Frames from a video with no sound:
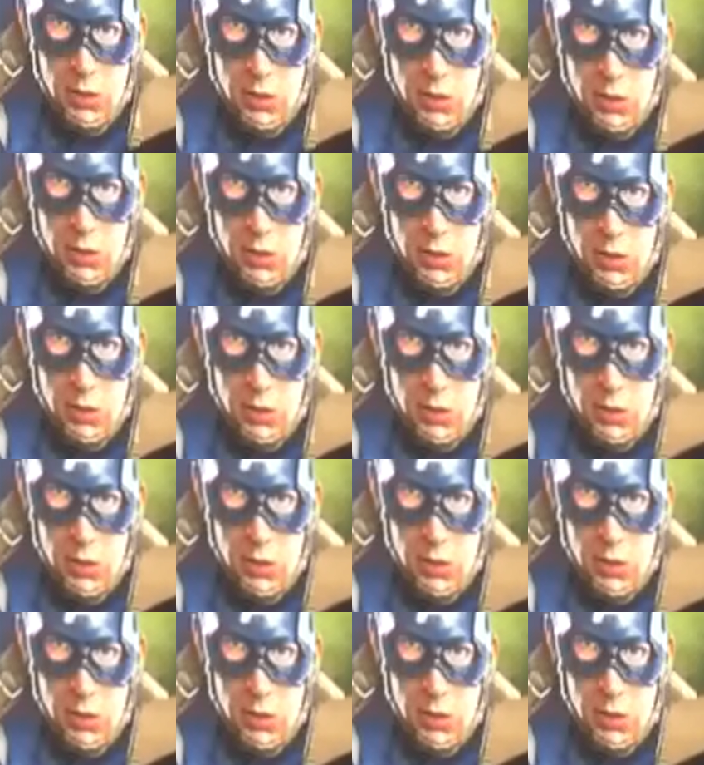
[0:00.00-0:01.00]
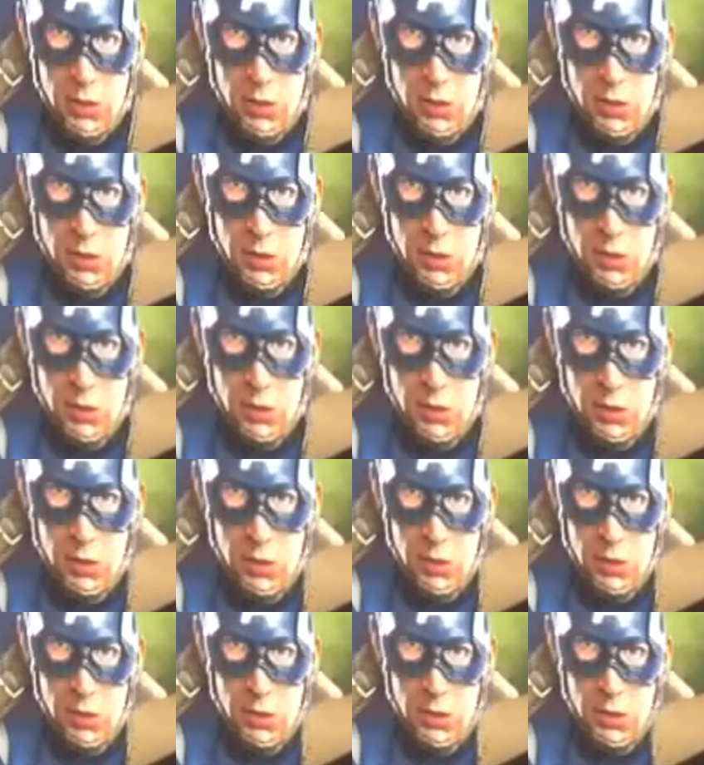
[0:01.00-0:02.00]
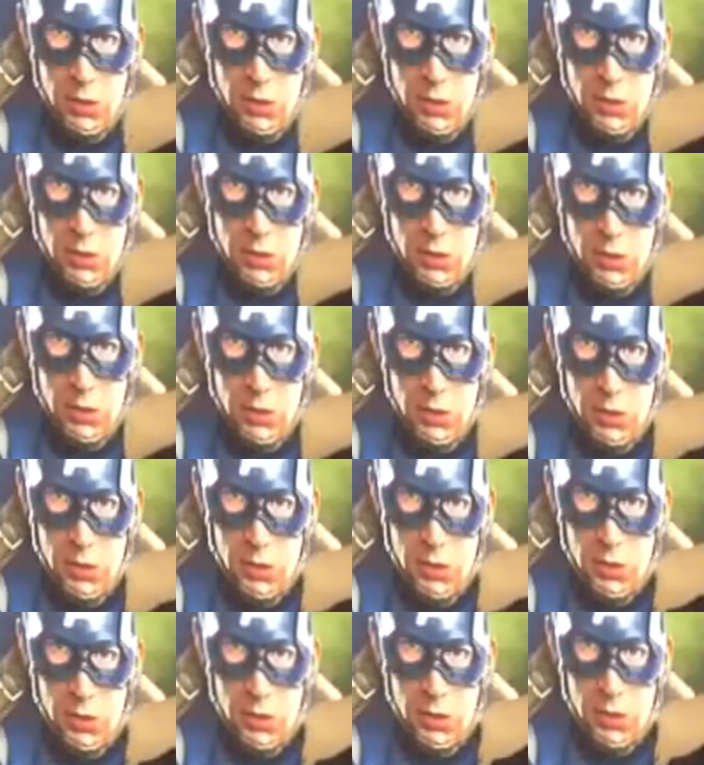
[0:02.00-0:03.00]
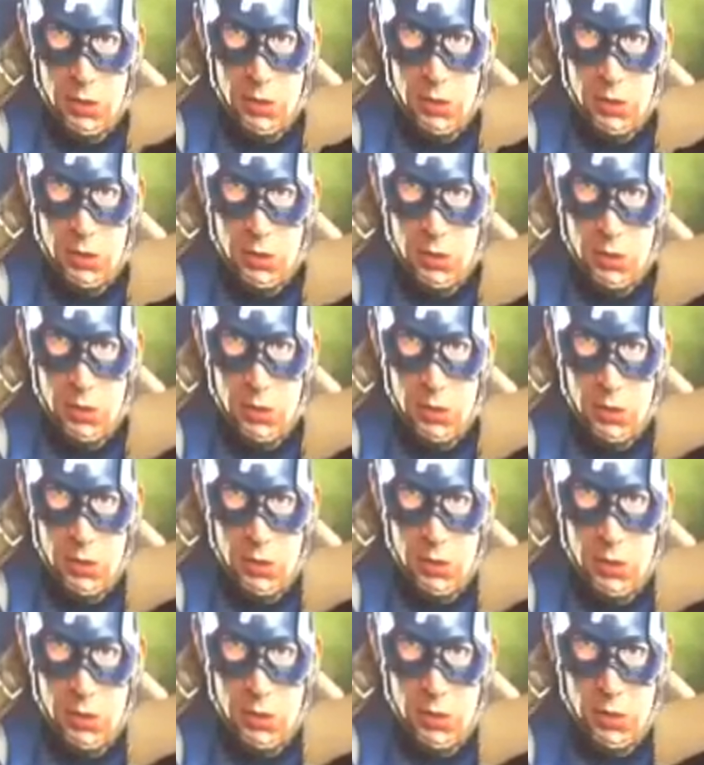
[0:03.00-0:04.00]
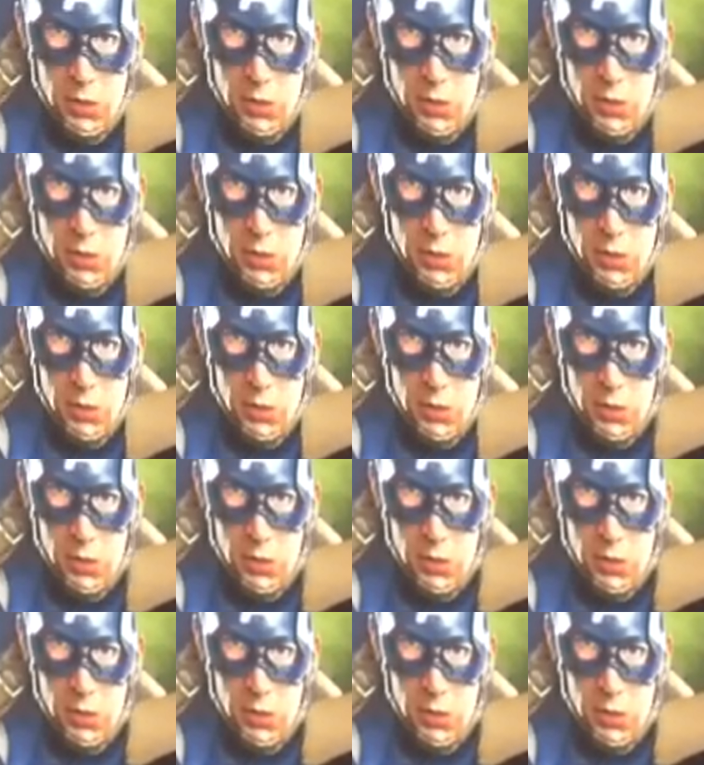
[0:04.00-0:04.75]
(not speaking)